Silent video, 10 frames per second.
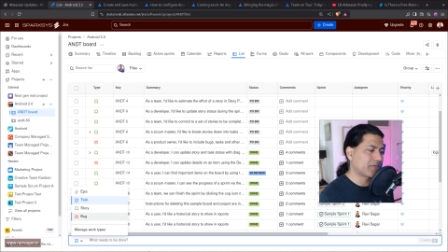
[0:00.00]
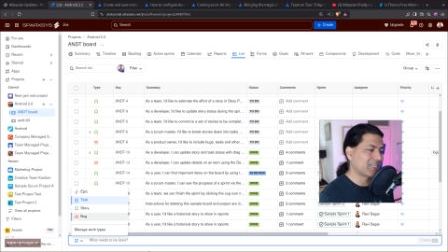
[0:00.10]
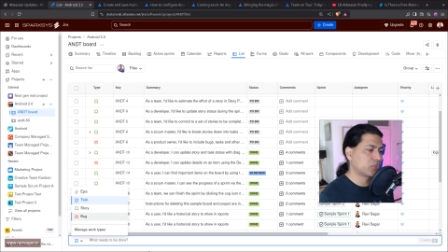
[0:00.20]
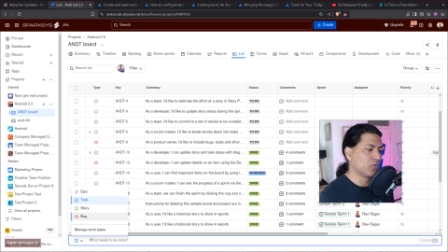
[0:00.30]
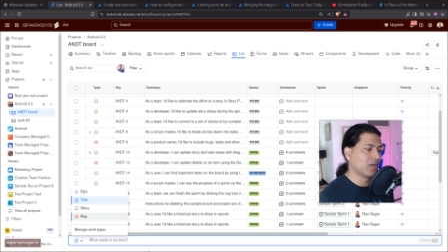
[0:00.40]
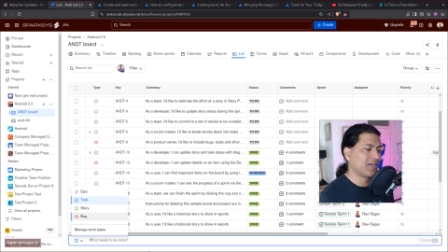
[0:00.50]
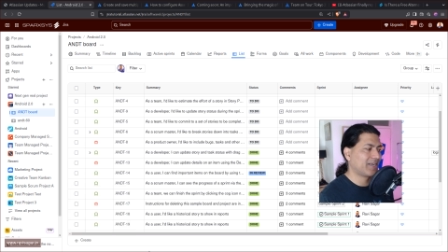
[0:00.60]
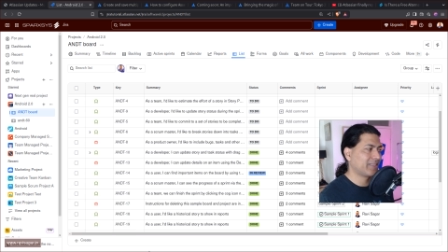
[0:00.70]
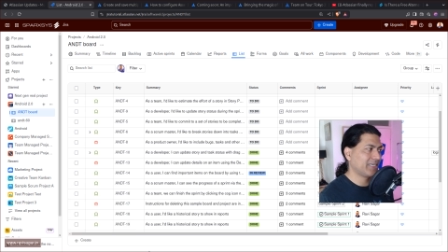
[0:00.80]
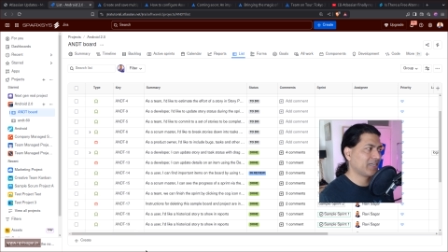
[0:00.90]
contextual,
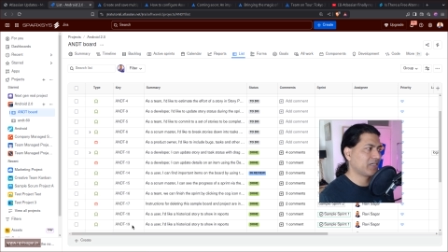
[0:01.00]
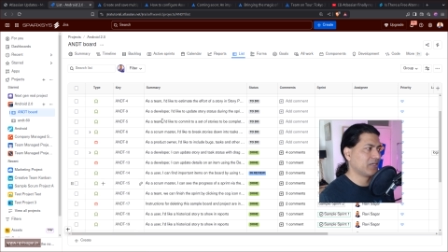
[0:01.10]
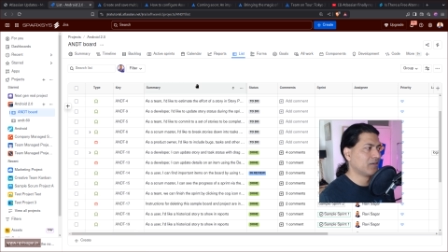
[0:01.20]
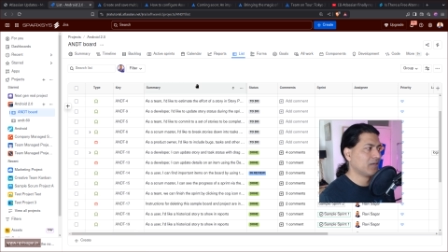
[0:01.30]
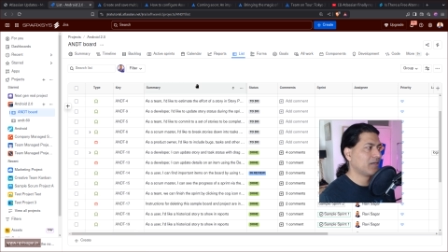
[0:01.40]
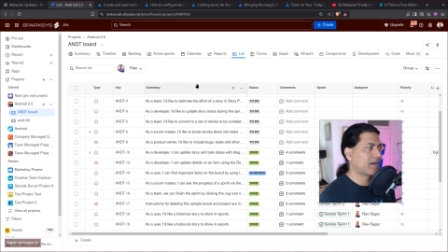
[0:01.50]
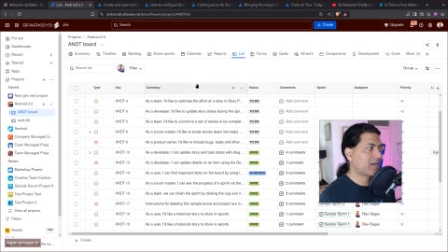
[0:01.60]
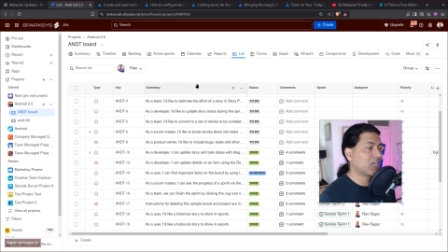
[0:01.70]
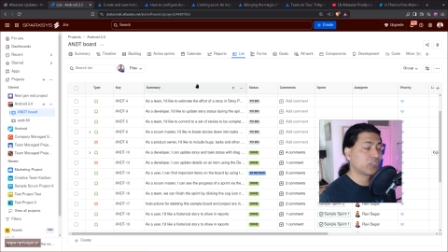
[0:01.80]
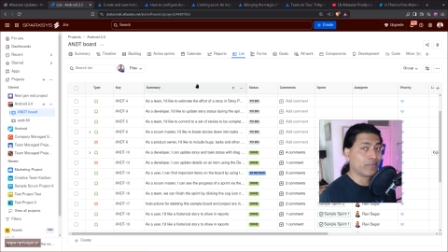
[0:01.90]
and I think
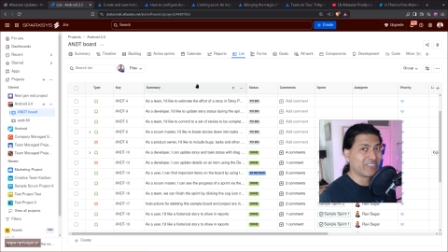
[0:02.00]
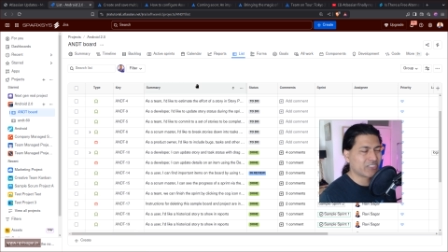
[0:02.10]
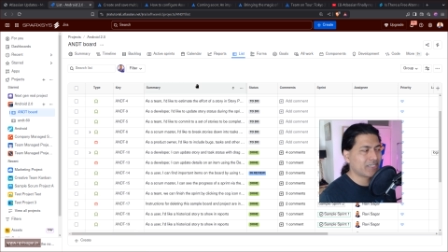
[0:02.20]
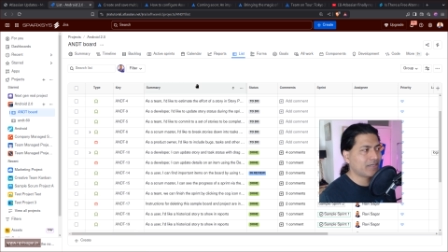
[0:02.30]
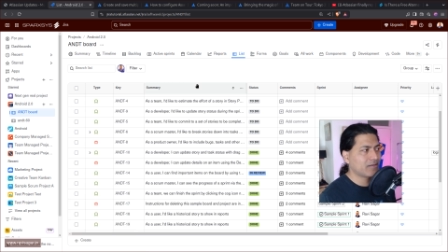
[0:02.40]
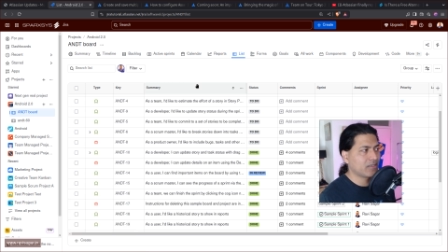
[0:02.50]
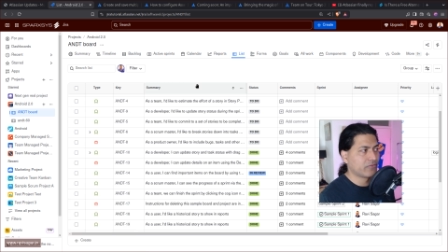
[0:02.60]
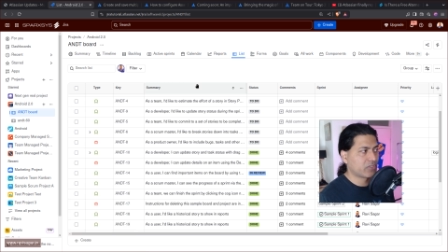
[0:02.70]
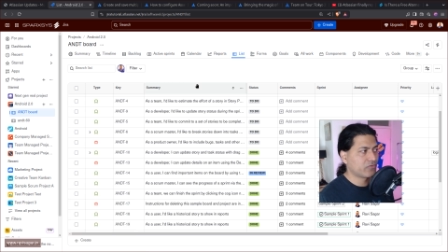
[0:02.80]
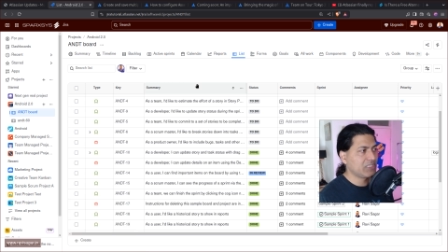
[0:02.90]
Atlassian mentioned it
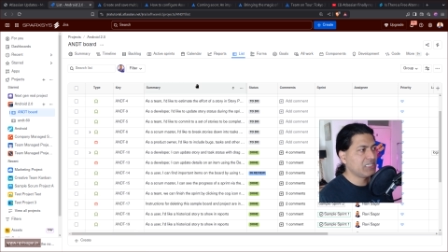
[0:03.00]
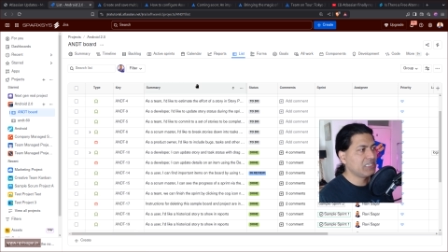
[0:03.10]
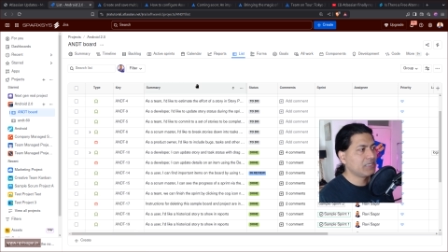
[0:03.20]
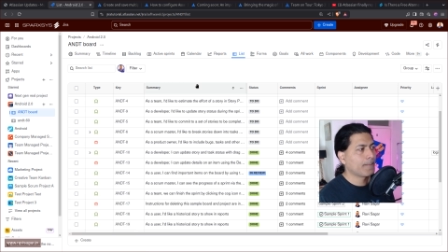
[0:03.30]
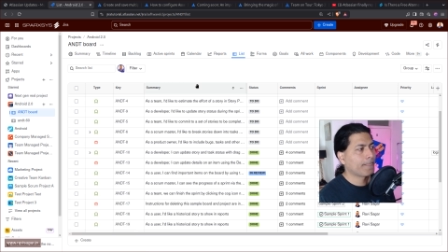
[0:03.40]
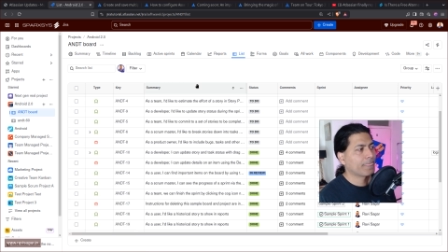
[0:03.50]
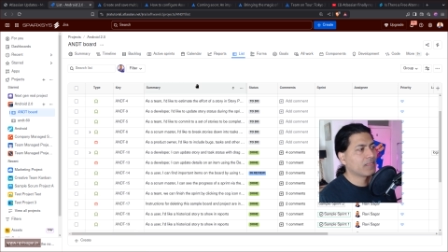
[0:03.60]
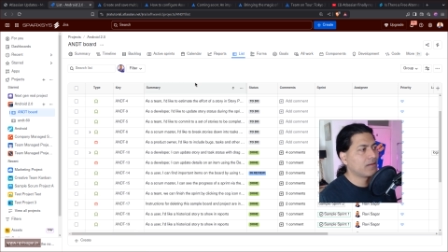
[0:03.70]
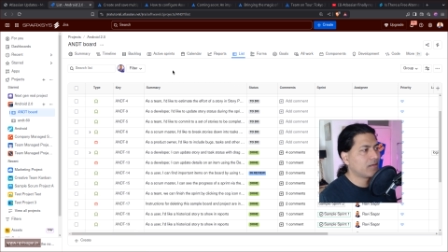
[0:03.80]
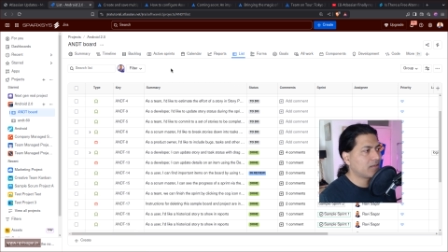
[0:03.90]
in one of the
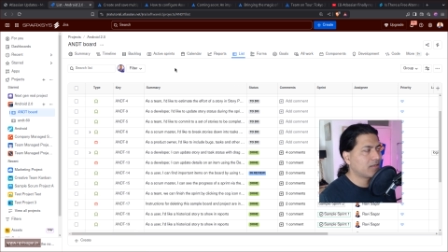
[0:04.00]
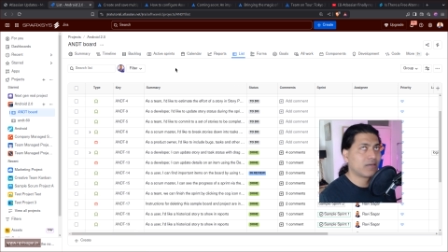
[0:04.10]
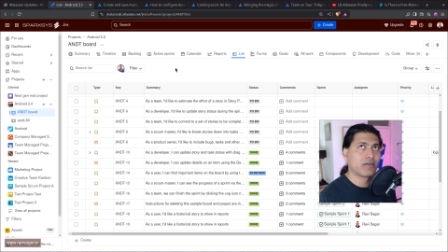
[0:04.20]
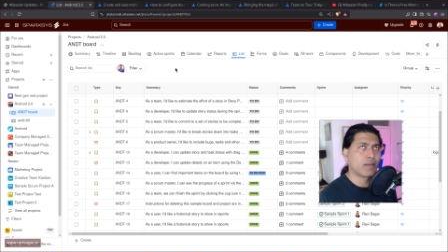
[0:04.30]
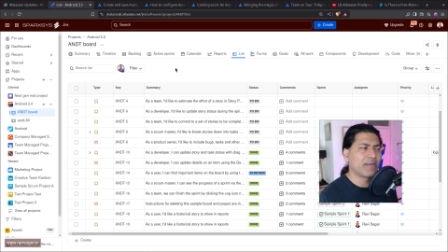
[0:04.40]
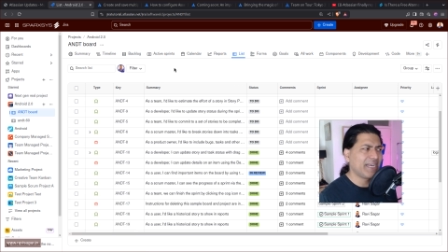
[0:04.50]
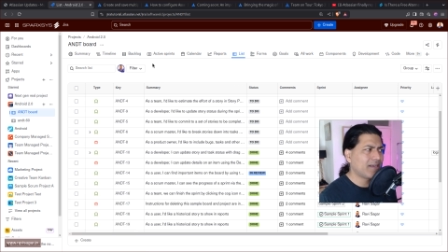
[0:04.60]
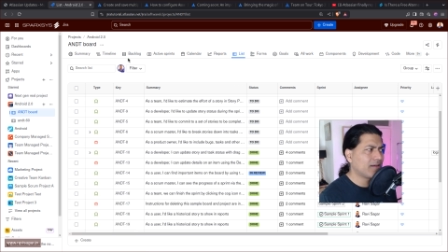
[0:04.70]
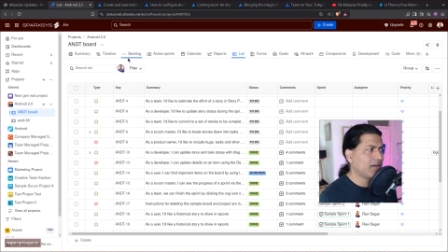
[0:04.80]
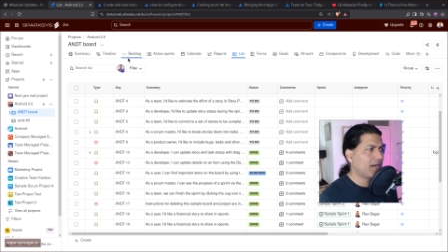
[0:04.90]

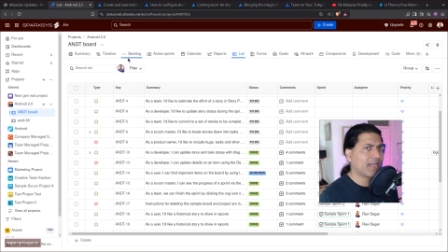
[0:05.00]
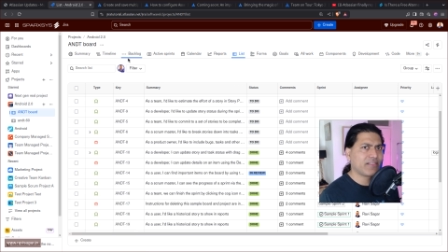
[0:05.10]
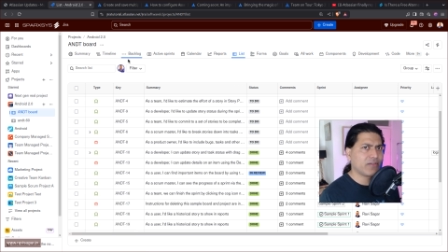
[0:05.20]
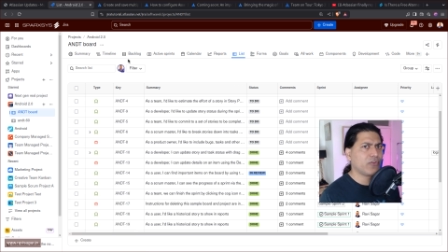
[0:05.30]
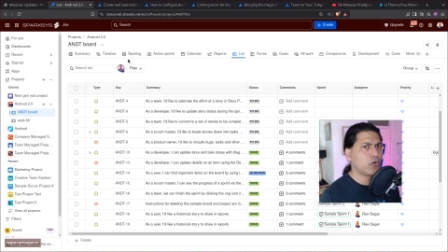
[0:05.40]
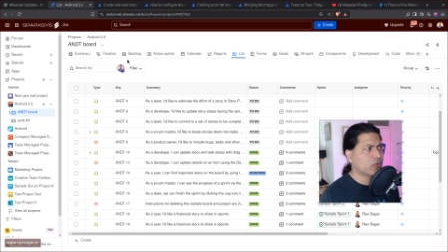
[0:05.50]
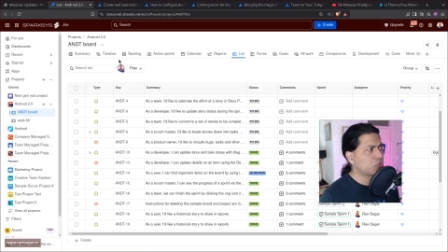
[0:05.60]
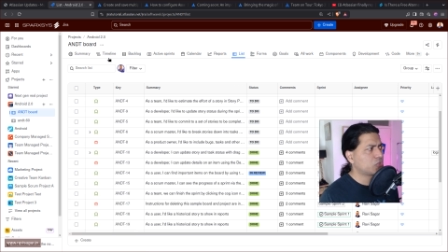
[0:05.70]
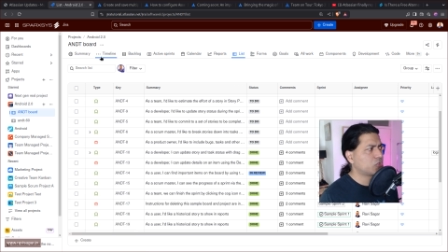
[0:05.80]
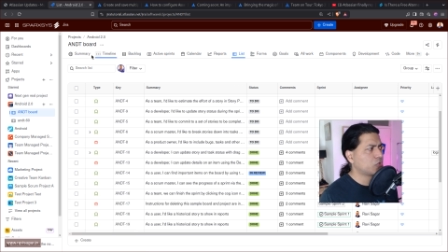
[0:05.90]
update, and I think we
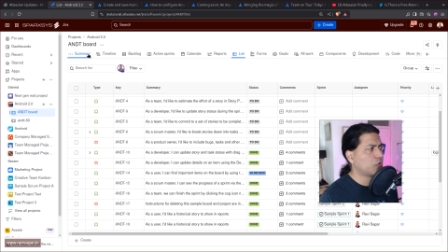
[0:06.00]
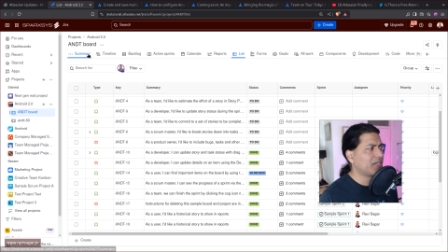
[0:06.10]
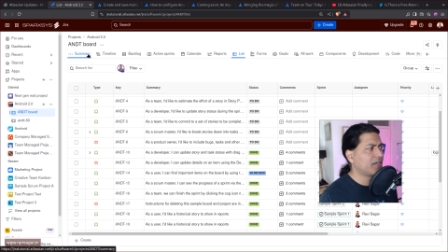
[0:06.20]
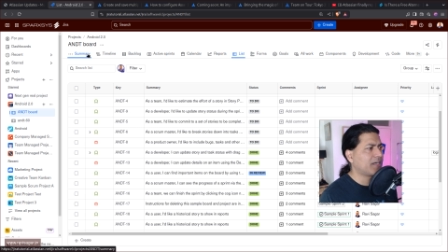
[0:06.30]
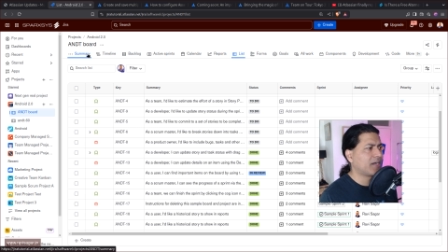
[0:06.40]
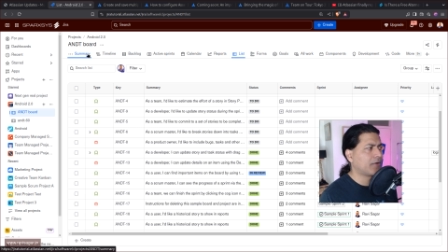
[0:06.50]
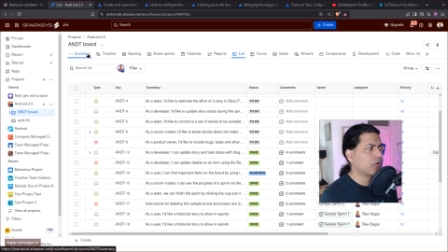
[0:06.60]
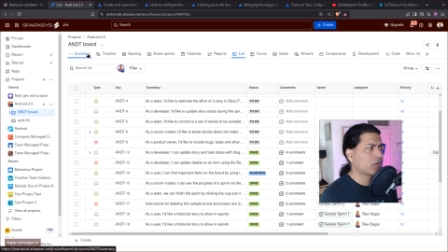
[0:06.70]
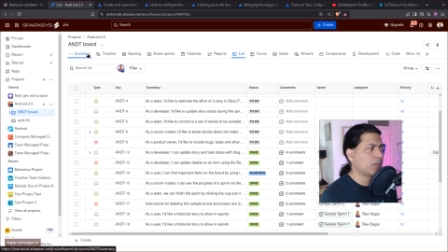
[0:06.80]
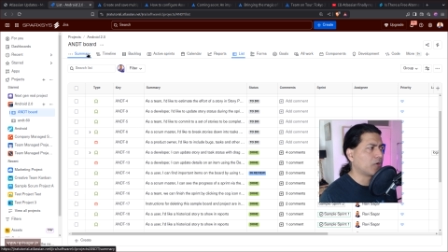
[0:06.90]
also showed it
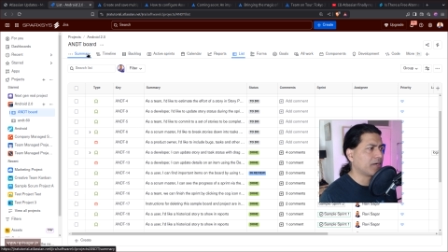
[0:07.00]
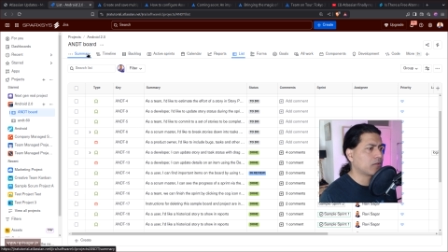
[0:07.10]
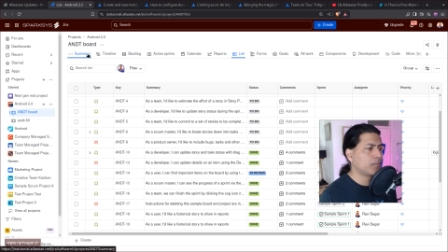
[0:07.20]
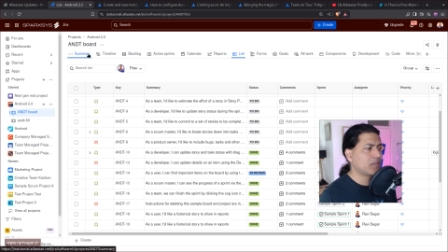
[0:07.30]
and talked about it.